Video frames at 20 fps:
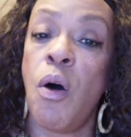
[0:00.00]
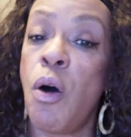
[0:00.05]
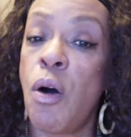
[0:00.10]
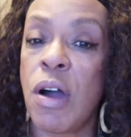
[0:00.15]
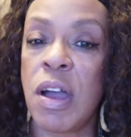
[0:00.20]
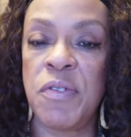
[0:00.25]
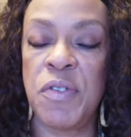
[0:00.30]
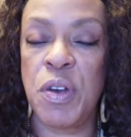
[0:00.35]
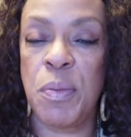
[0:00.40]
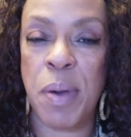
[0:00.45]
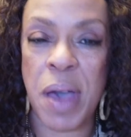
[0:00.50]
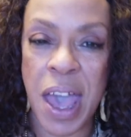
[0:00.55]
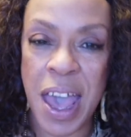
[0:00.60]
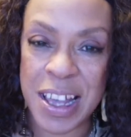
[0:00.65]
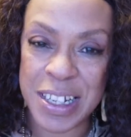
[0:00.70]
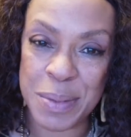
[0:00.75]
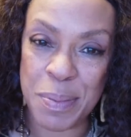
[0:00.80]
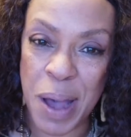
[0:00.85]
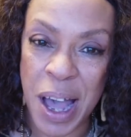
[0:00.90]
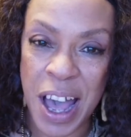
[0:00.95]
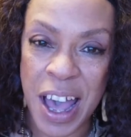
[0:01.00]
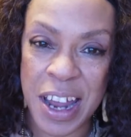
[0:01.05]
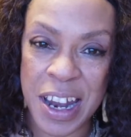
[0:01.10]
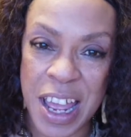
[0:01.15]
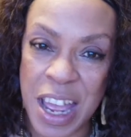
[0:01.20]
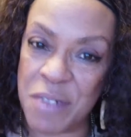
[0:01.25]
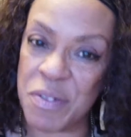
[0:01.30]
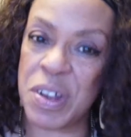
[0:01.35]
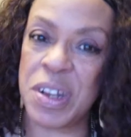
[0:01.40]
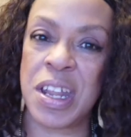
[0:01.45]
or if you pass by
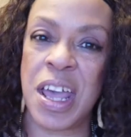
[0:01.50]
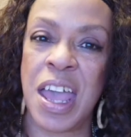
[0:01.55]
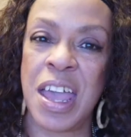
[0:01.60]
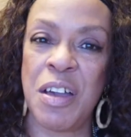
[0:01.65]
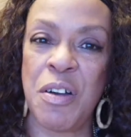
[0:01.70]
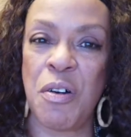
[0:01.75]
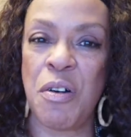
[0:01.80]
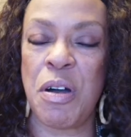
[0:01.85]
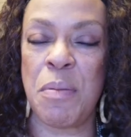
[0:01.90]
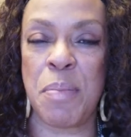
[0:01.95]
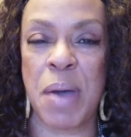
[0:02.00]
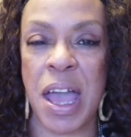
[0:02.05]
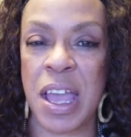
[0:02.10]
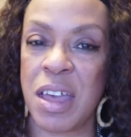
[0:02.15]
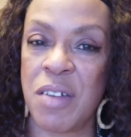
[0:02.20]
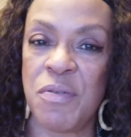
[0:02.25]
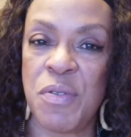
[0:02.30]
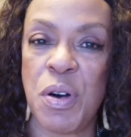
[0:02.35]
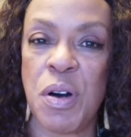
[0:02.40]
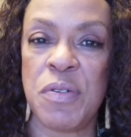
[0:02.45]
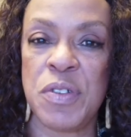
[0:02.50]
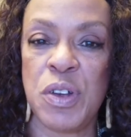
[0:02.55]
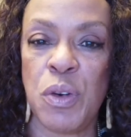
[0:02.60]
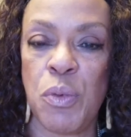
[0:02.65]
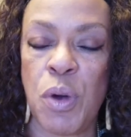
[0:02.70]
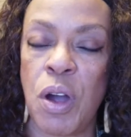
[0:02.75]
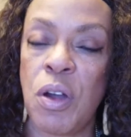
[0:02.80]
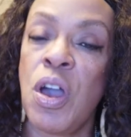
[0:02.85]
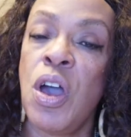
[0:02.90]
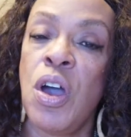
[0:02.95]
it every day going back and forth to
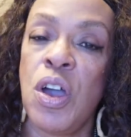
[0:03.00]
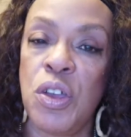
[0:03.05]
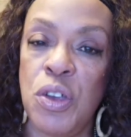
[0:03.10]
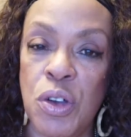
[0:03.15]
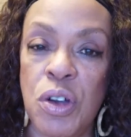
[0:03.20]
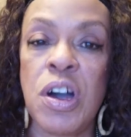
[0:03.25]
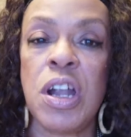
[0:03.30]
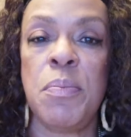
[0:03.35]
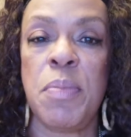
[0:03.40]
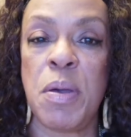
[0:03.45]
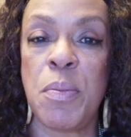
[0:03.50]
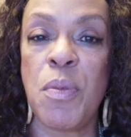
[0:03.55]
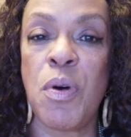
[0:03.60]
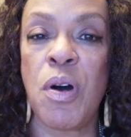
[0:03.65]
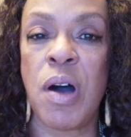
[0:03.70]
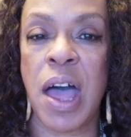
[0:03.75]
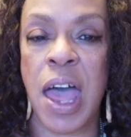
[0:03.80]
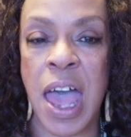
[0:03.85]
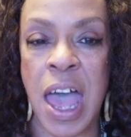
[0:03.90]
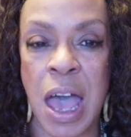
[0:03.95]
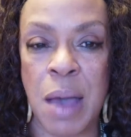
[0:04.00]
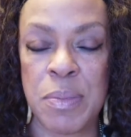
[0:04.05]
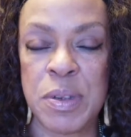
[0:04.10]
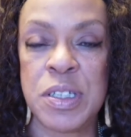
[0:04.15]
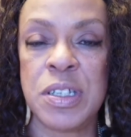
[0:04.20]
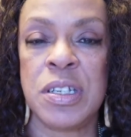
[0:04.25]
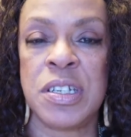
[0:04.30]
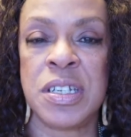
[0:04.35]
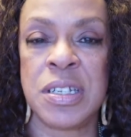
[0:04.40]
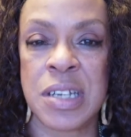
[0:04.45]
work, you're going to be more
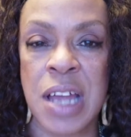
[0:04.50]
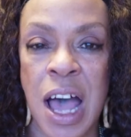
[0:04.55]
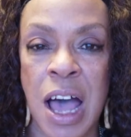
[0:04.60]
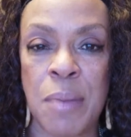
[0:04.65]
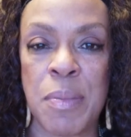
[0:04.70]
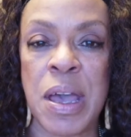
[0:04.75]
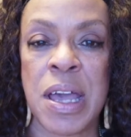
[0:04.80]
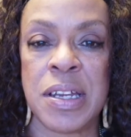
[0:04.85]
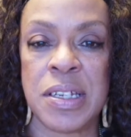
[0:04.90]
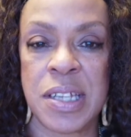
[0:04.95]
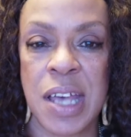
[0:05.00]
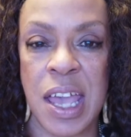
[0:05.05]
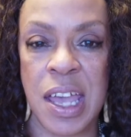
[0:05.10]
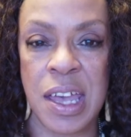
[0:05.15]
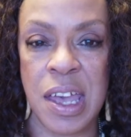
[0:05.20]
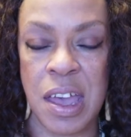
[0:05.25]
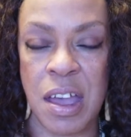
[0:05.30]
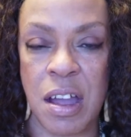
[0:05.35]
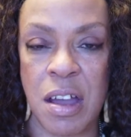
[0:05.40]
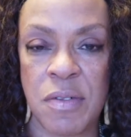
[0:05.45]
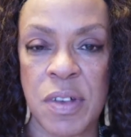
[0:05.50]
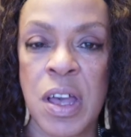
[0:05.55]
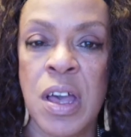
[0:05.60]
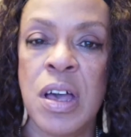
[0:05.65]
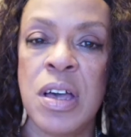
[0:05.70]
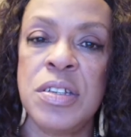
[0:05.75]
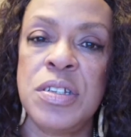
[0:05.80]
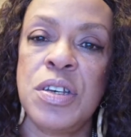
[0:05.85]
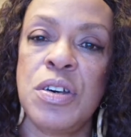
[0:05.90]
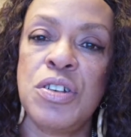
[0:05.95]
apt to stop and take care of it.
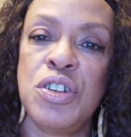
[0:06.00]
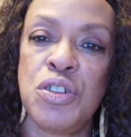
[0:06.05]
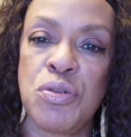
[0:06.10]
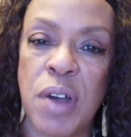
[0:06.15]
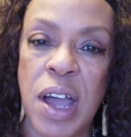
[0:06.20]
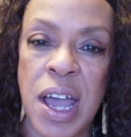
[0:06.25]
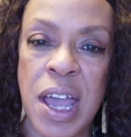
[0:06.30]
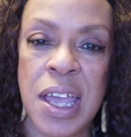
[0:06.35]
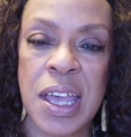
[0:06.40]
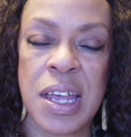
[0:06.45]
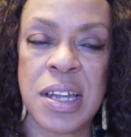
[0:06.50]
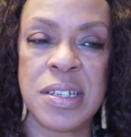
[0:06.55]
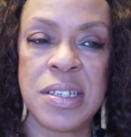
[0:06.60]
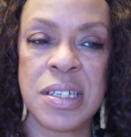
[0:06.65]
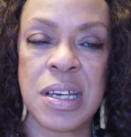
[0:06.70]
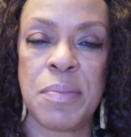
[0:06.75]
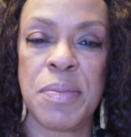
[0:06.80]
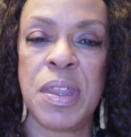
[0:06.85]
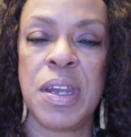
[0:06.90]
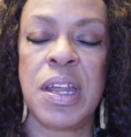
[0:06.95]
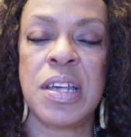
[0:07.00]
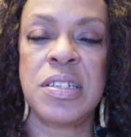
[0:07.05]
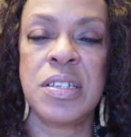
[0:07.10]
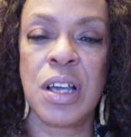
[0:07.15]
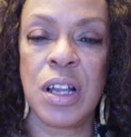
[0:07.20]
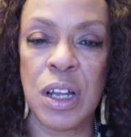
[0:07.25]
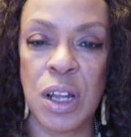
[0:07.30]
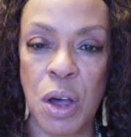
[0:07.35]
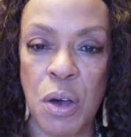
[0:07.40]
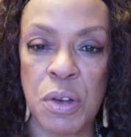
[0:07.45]
So try and get something that's
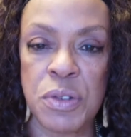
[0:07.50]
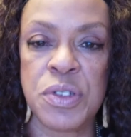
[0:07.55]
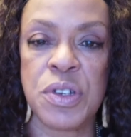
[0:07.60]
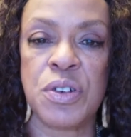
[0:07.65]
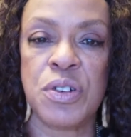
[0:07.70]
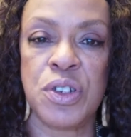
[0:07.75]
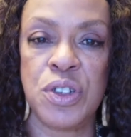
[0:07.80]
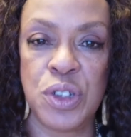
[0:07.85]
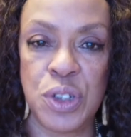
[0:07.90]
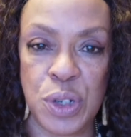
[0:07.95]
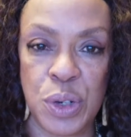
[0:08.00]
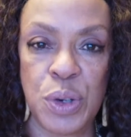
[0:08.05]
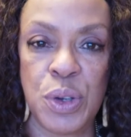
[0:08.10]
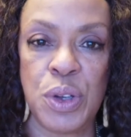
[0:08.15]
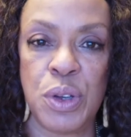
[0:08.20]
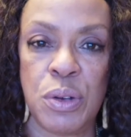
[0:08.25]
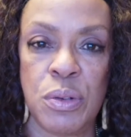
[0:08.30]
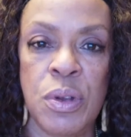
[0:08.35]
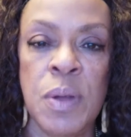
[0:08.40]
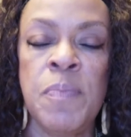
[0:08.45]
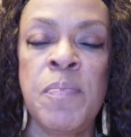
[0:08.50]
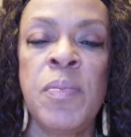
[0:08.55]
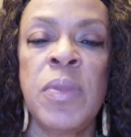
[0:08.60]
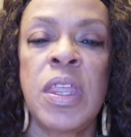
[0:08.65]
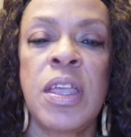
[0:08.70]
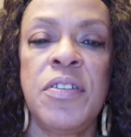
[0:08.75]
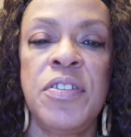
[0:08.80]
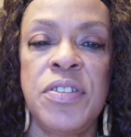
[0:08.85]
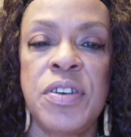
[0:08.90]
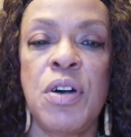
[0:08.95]
closer to you
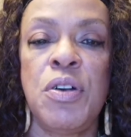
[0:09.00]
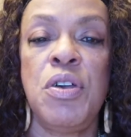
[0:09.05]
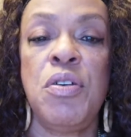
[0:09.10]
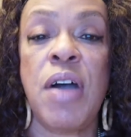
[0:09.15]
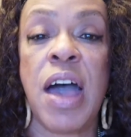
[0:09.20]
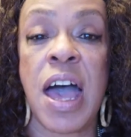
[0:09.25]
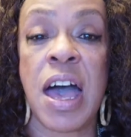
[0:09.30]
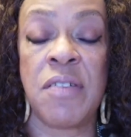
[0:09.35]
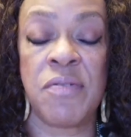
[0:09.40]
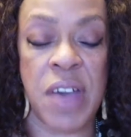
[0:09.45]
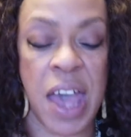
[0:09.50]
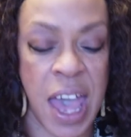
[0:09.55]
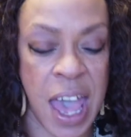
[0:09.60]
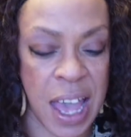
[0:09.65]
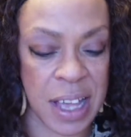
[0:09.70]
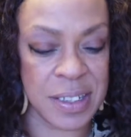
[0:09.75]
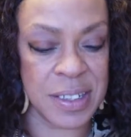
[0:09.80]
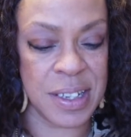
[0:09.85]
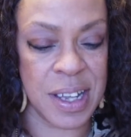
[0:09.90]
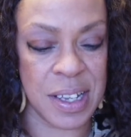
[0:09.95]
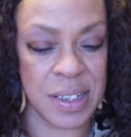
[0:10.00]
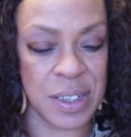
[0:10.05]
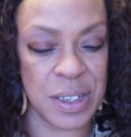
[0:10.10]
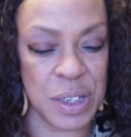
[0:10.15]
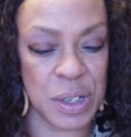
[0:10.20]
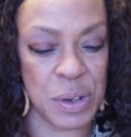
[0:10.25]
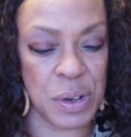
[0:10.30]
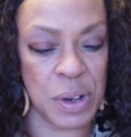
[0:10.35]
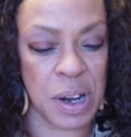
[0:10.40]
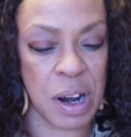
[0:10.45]
so you have access
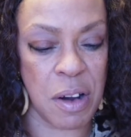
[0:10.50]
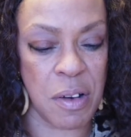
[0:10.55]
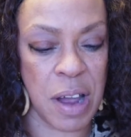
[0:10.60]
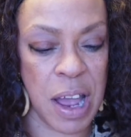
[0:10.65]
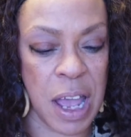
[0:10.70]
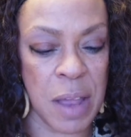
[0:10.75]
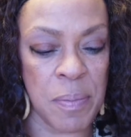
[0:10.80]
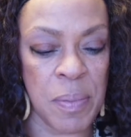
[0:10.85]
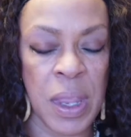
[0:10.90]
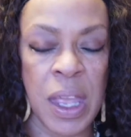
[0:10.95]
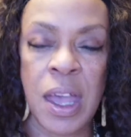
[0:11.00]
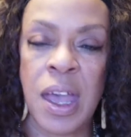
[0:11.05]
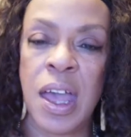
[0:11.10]
to it, all right?